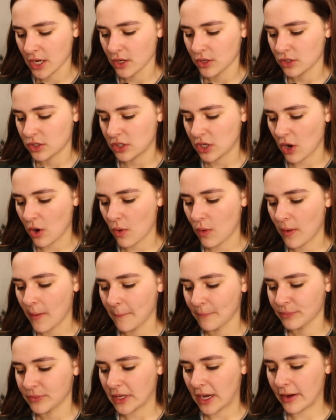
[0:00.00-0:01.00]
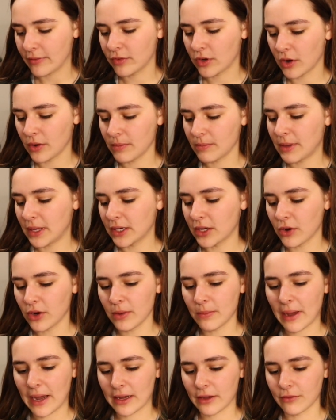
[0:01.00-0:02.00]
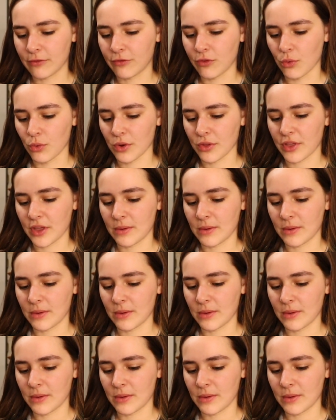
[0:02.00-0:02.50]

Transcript: So I've been going back and forth,